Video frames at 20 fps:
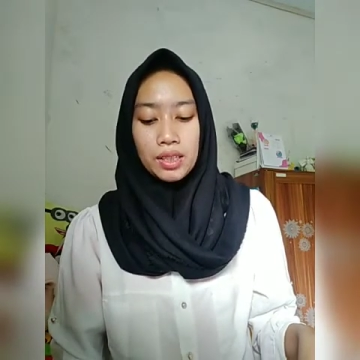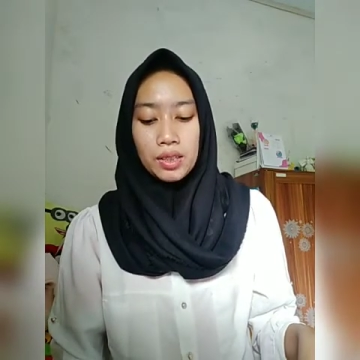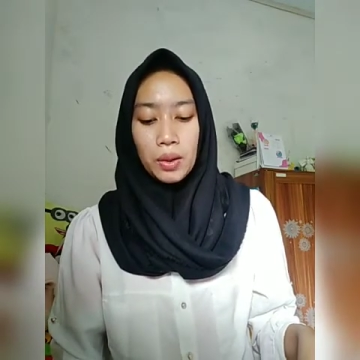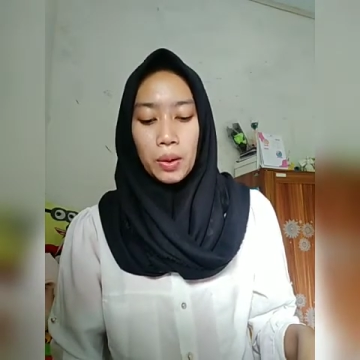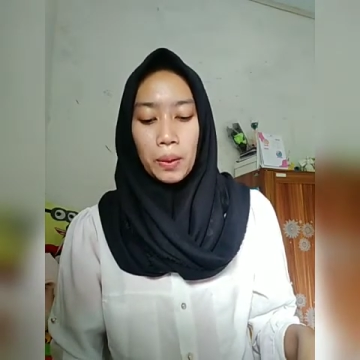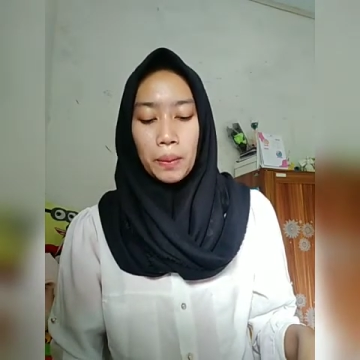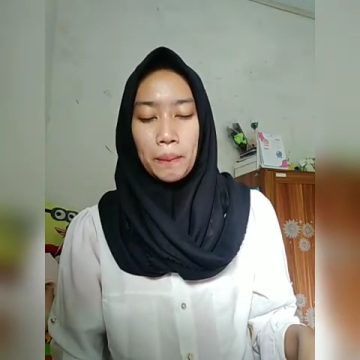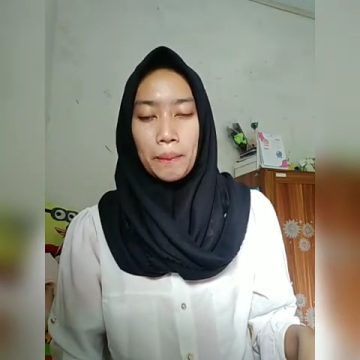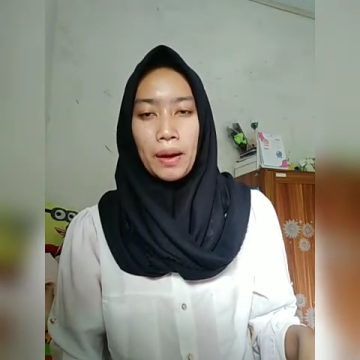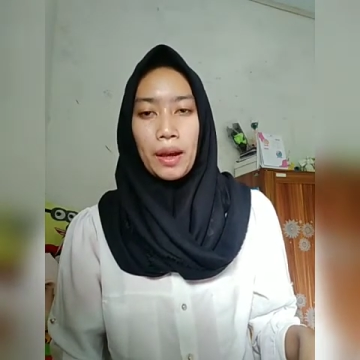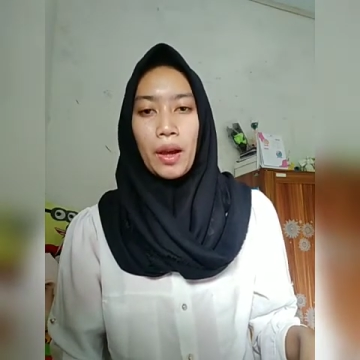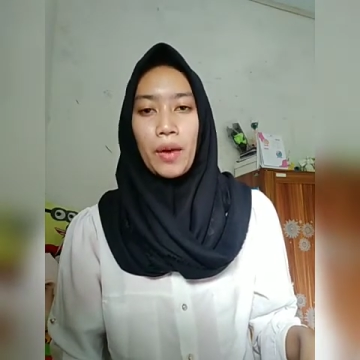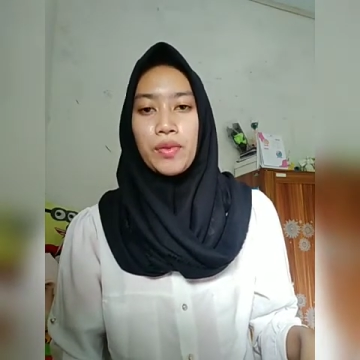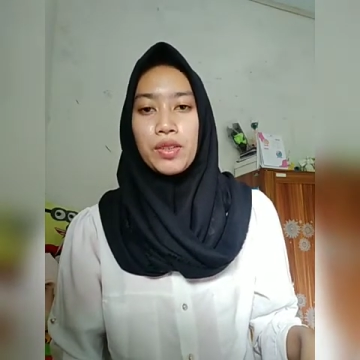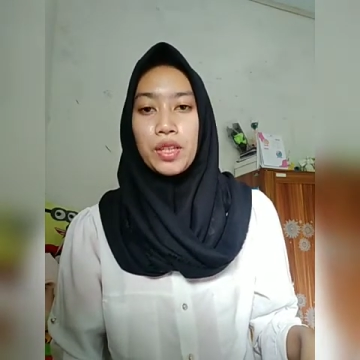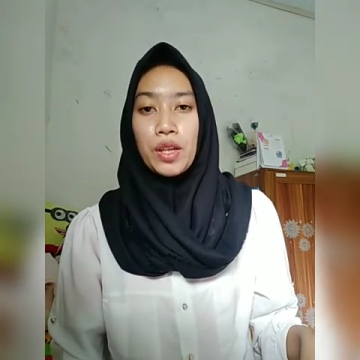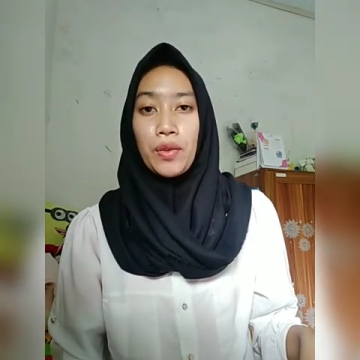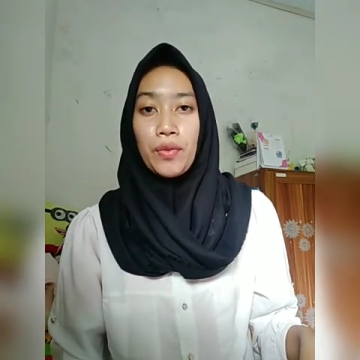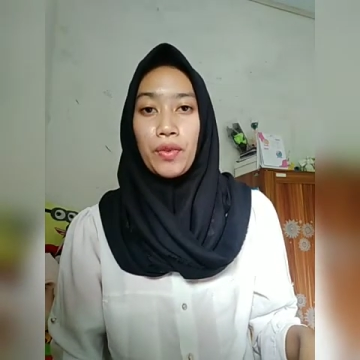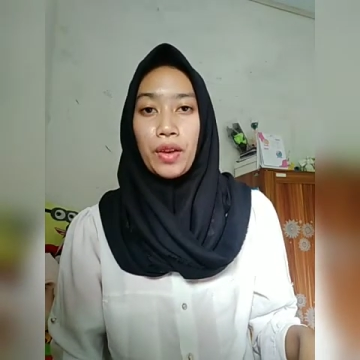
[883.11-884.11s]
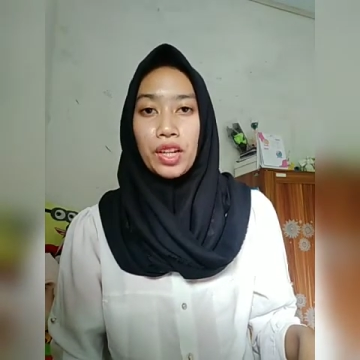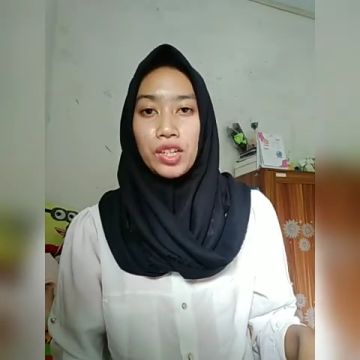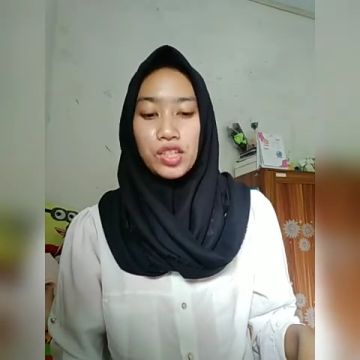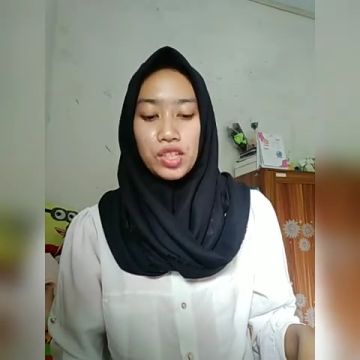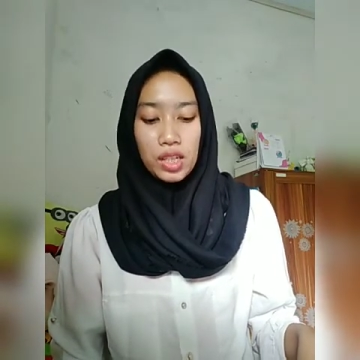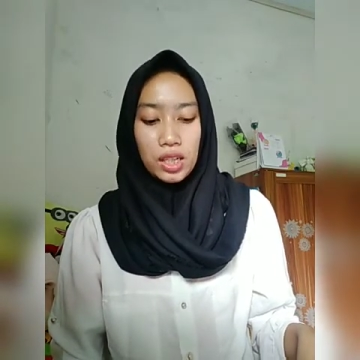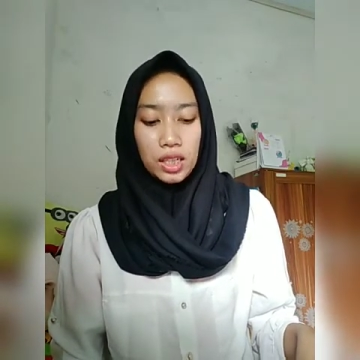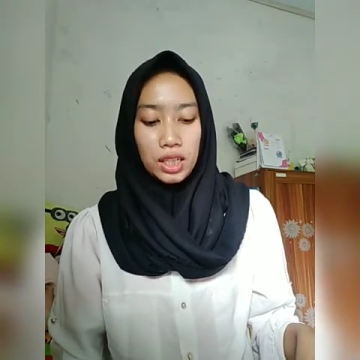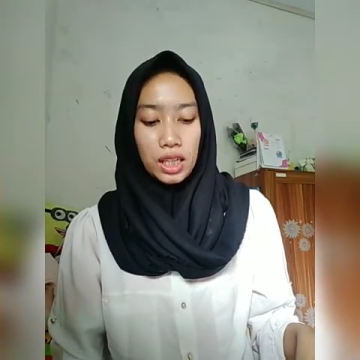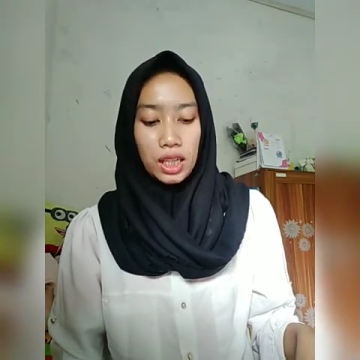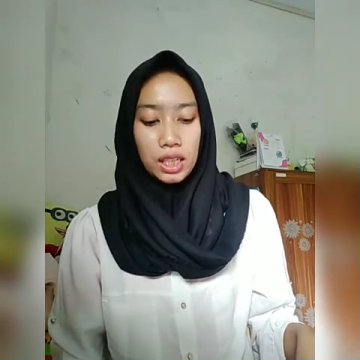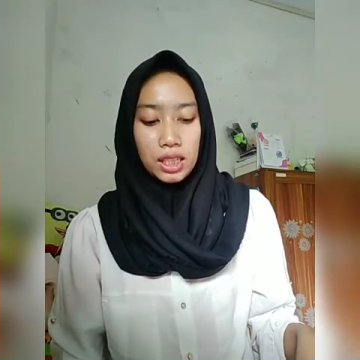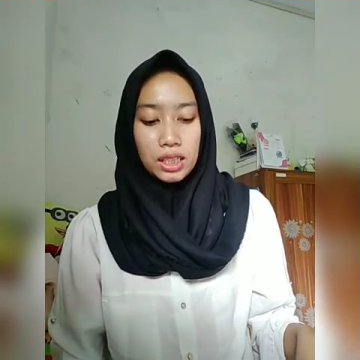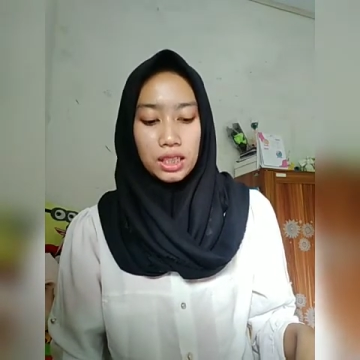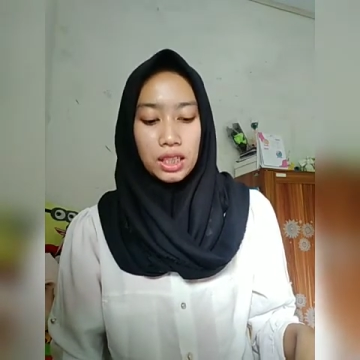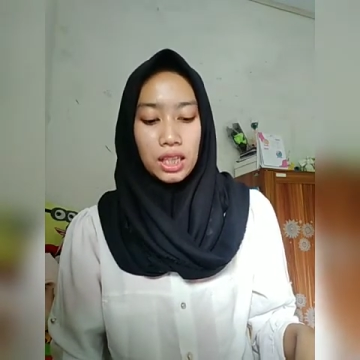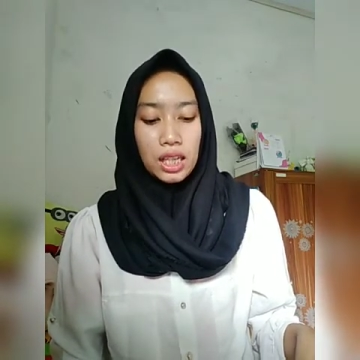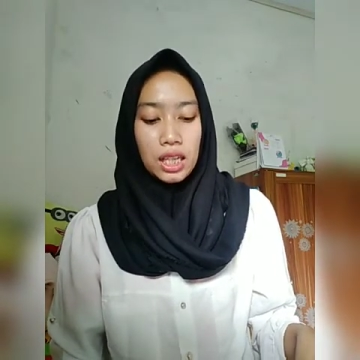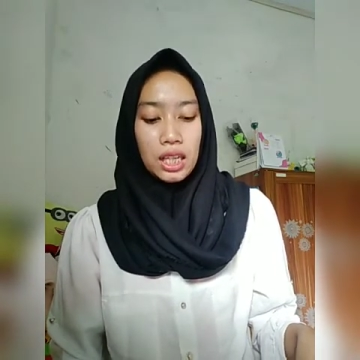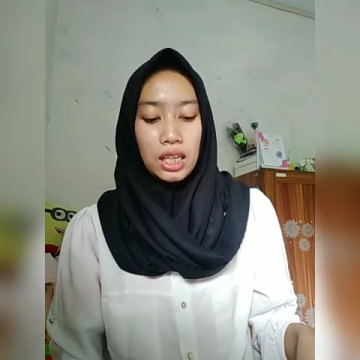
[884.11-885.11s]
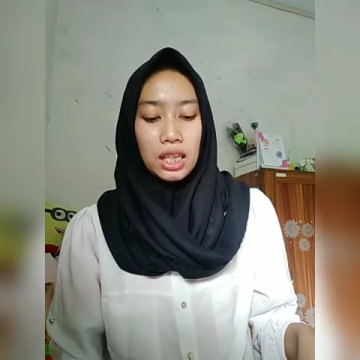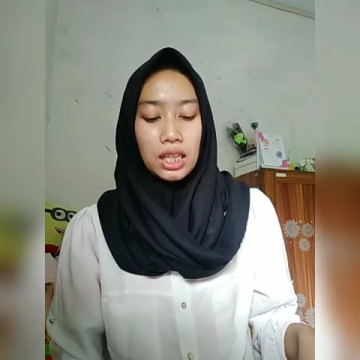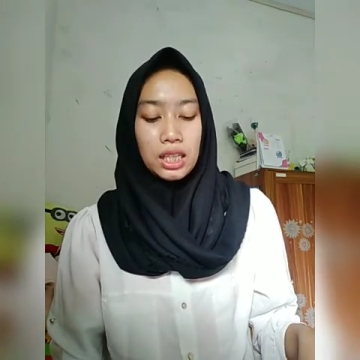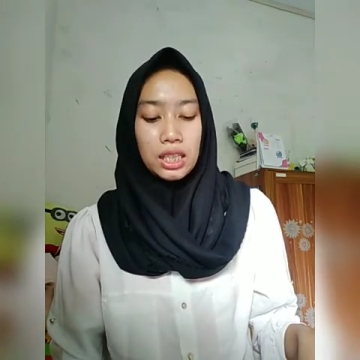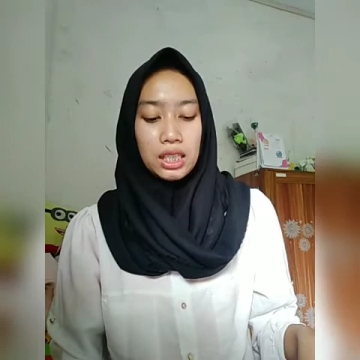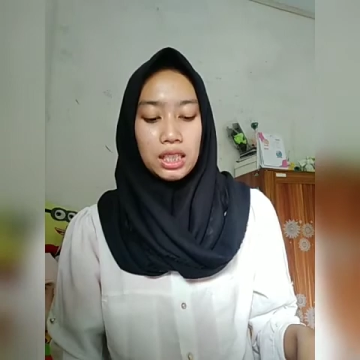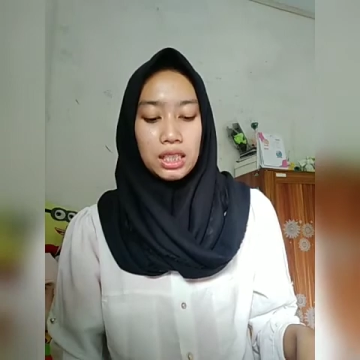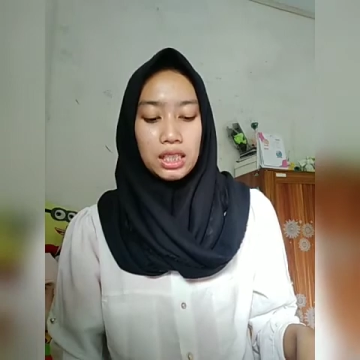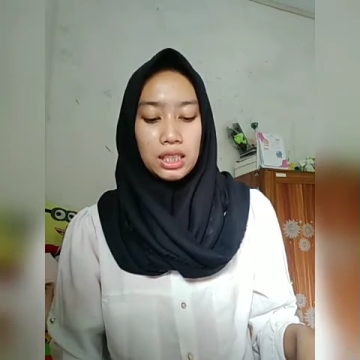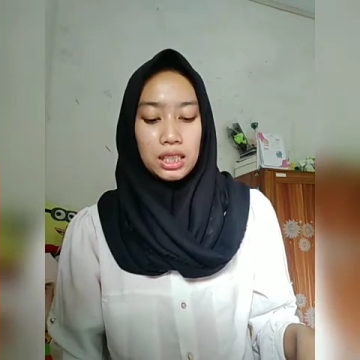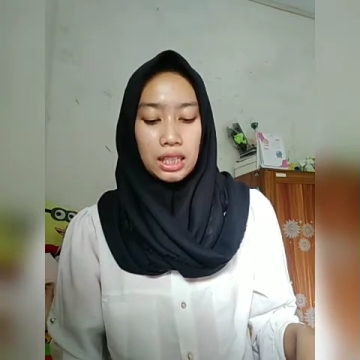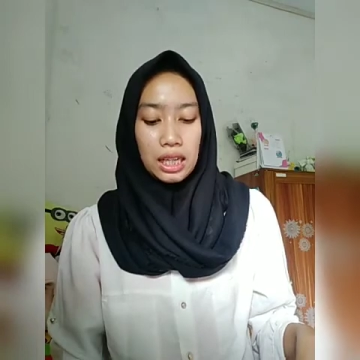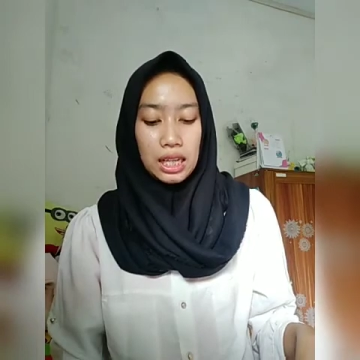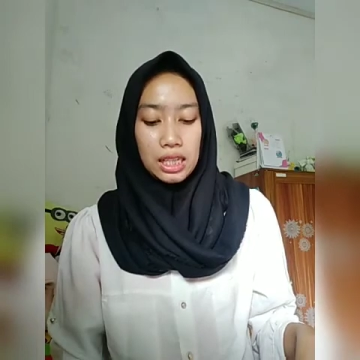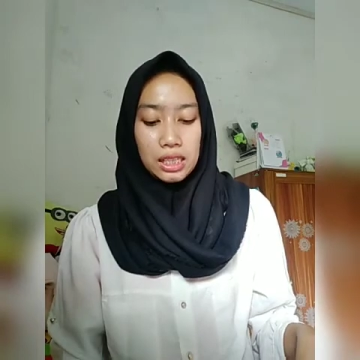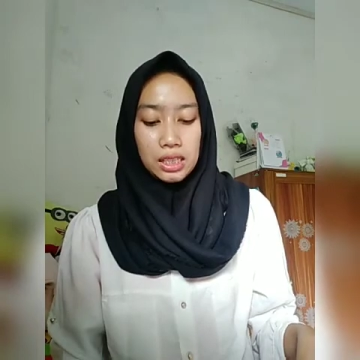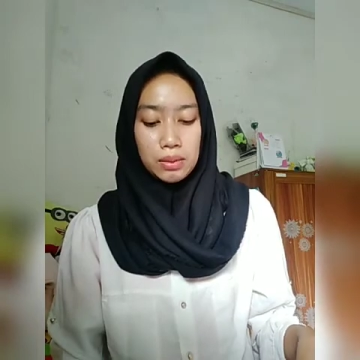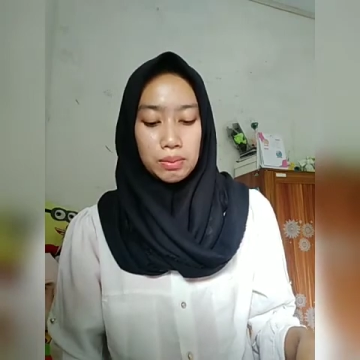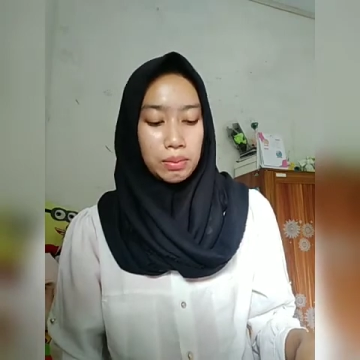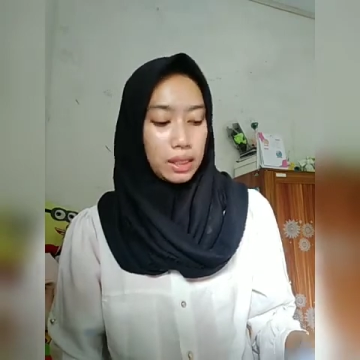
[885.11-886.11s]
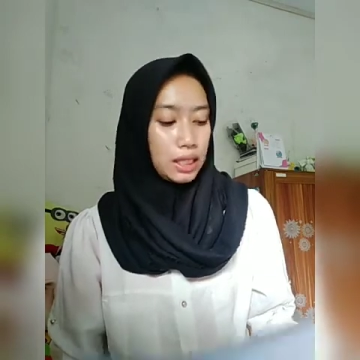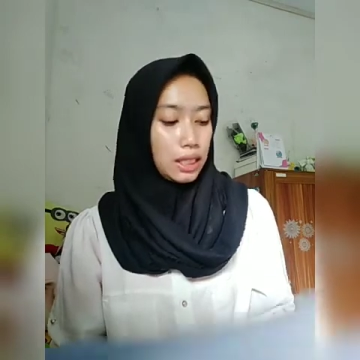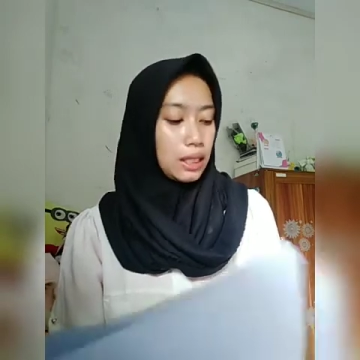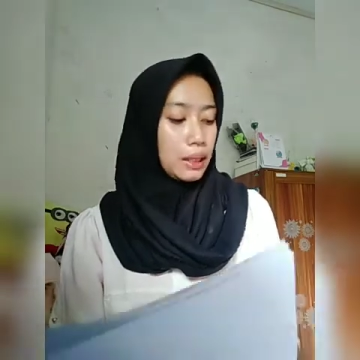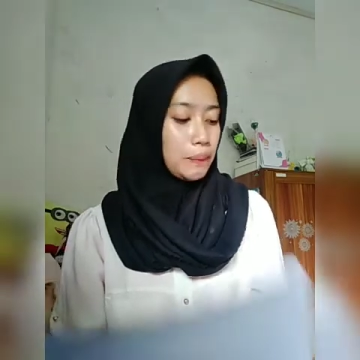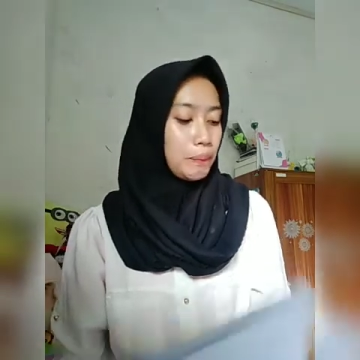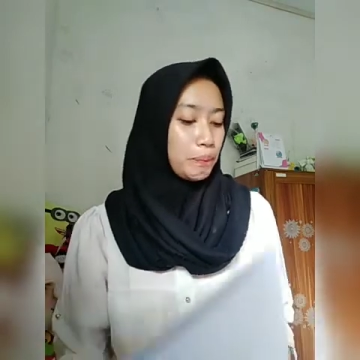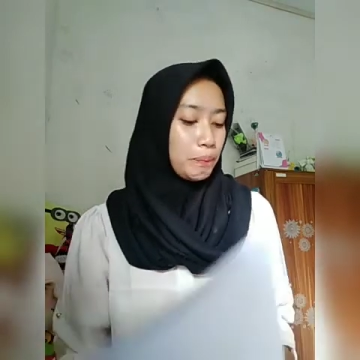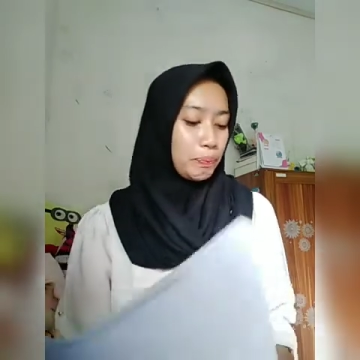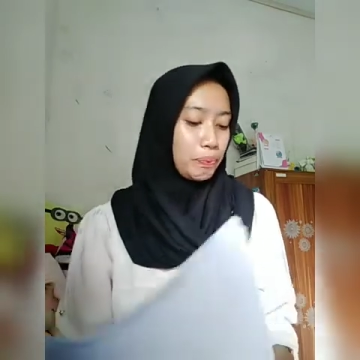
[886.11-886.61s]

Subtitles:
on my observation in class B.